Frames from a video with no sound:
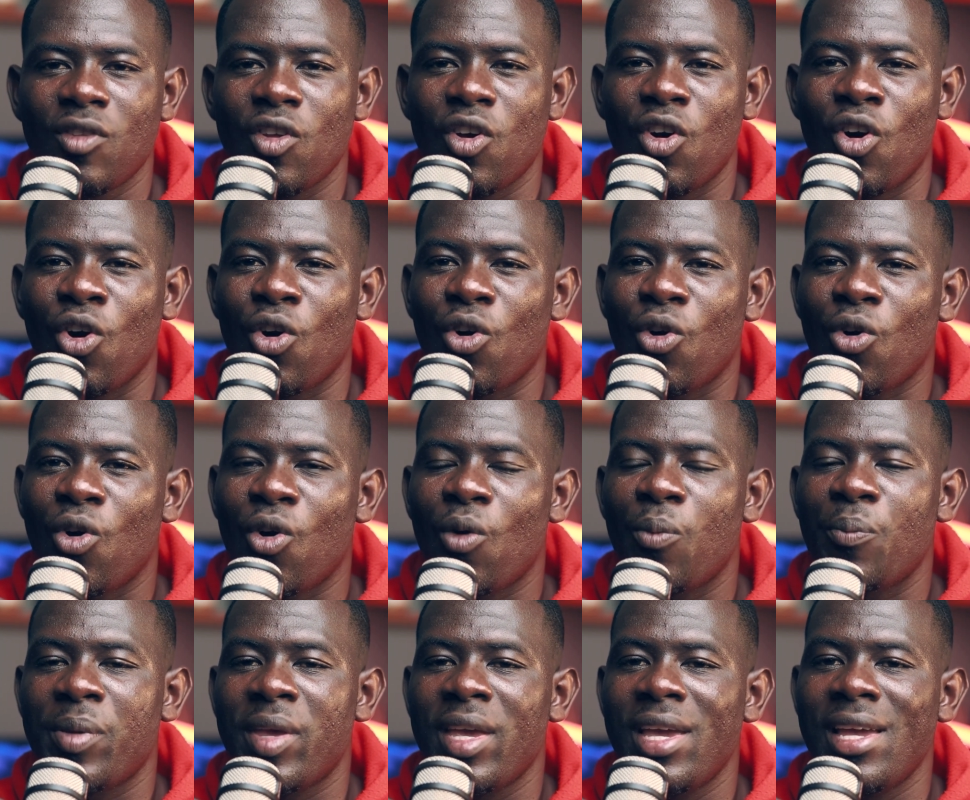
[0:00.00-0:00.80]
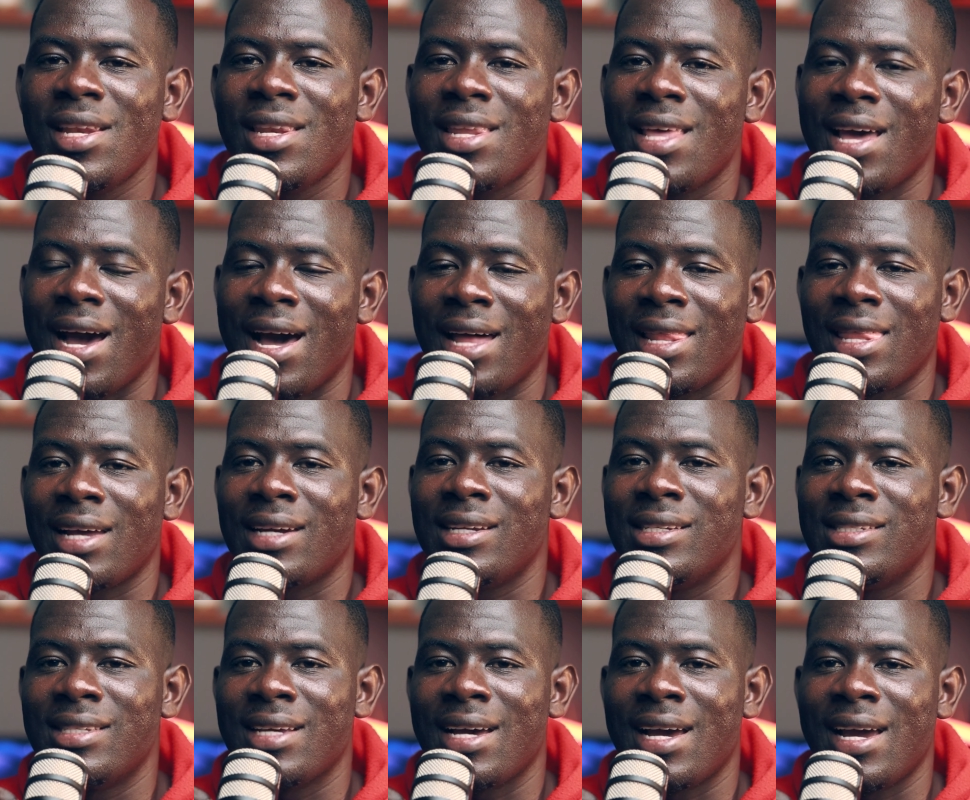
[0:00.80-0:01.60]
or copying the other
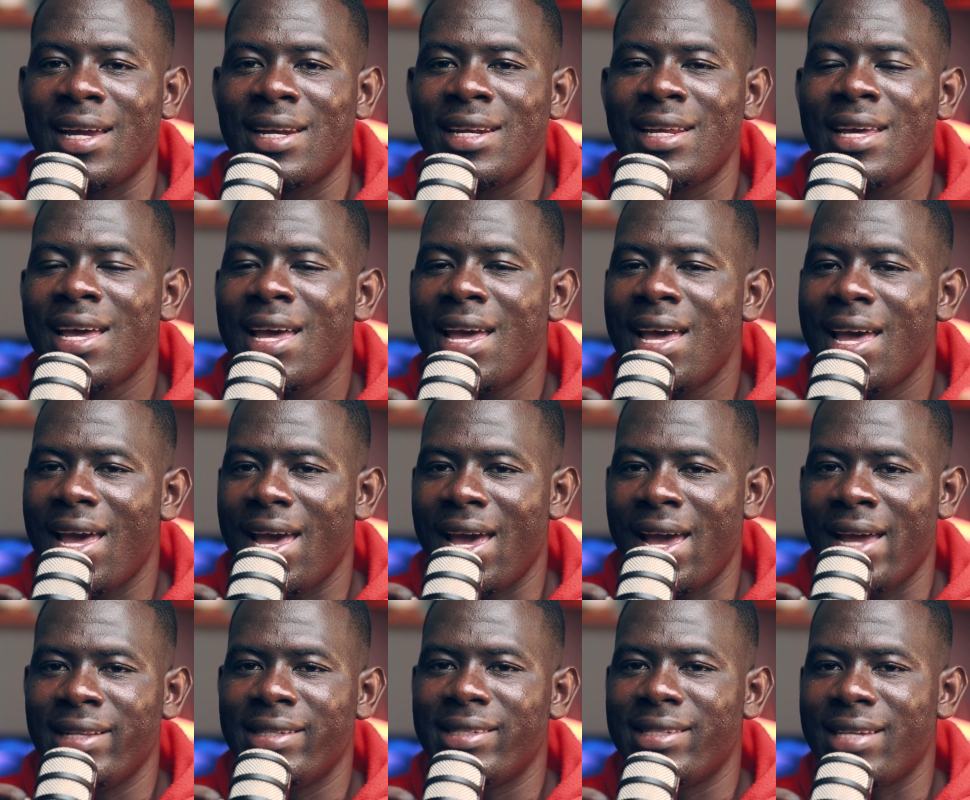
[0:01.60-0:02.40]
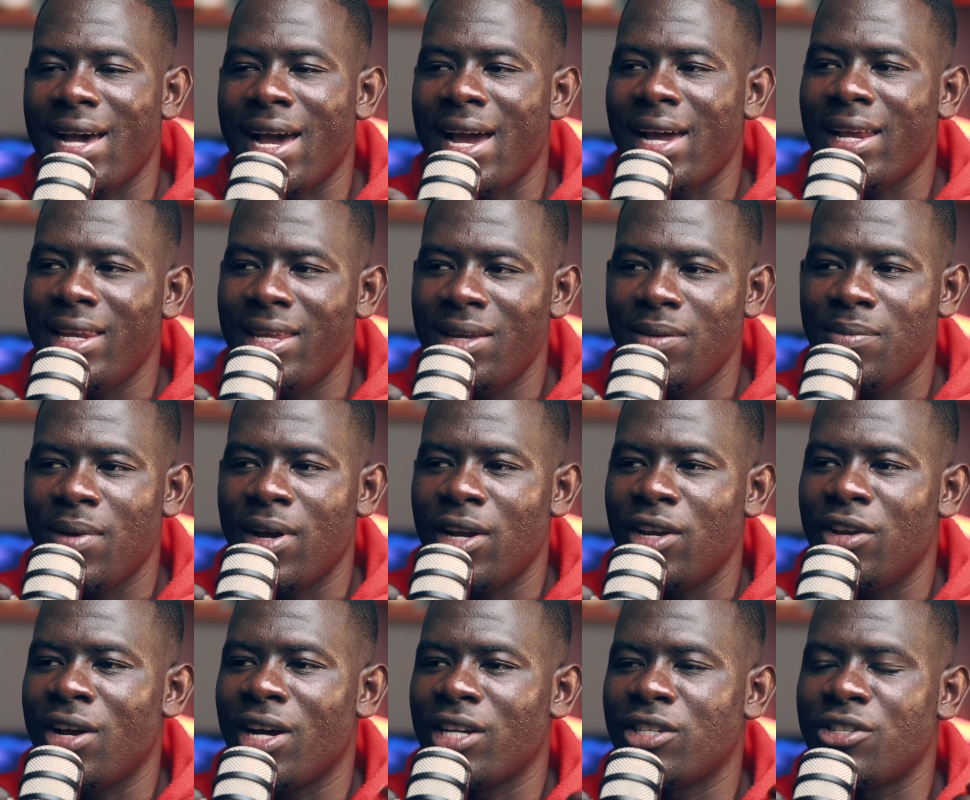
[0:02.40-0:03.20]
design entirely,
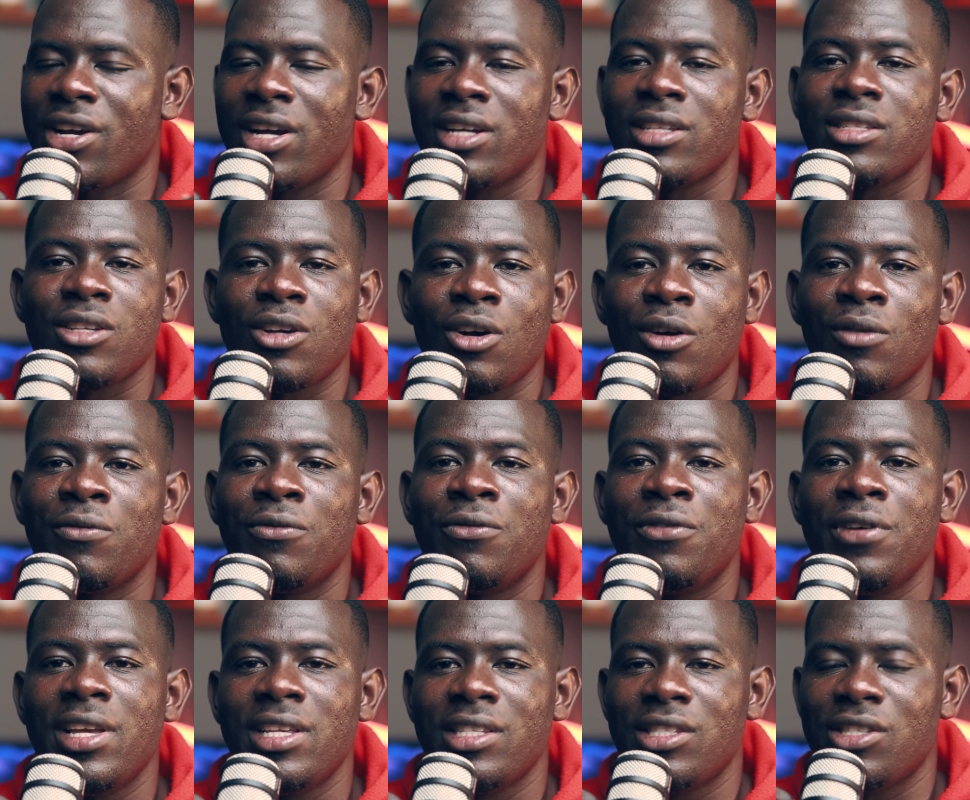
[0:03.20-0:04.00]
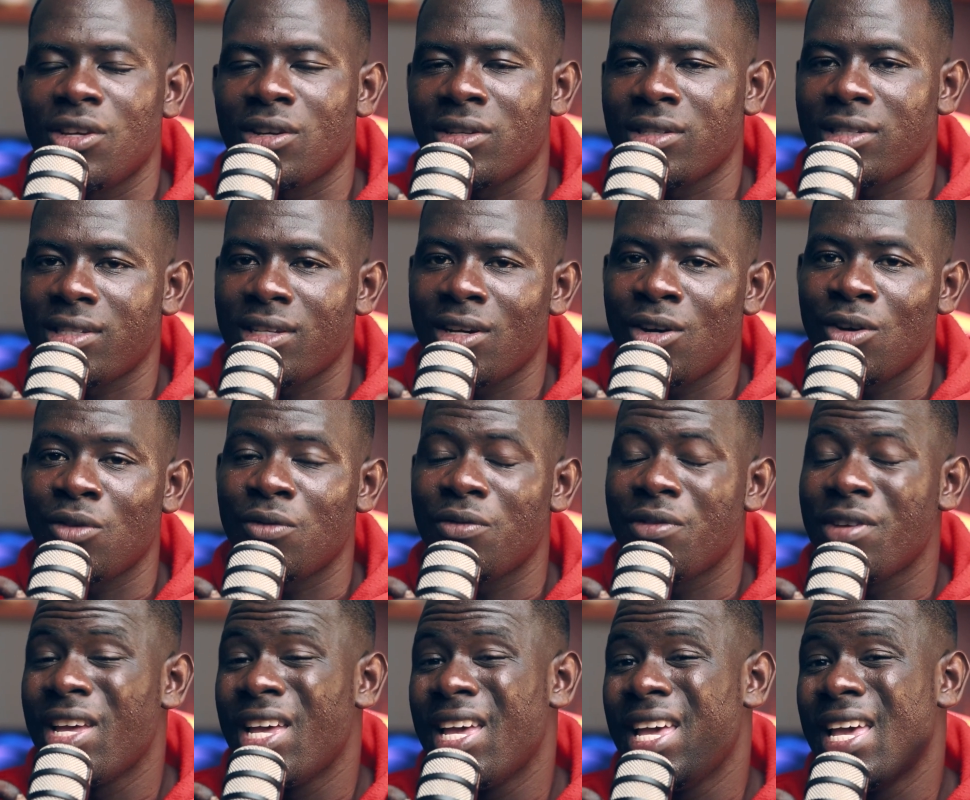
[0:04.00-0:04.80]
but you are trying to convince yourself
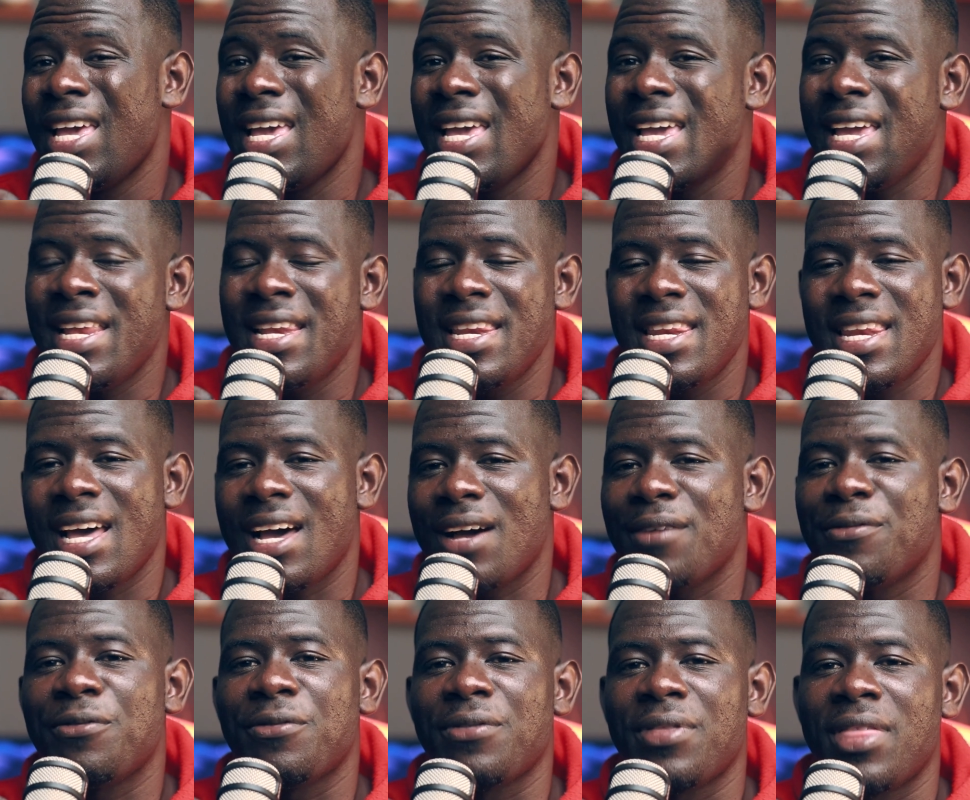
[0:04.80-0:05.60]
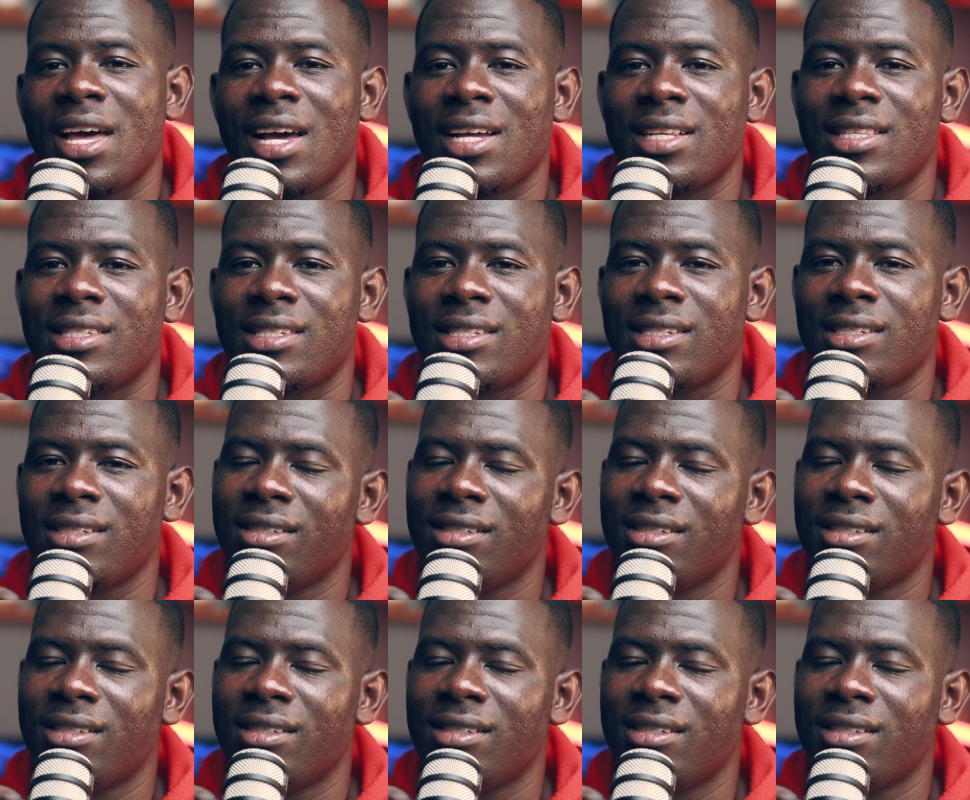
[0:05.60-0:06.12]
enough that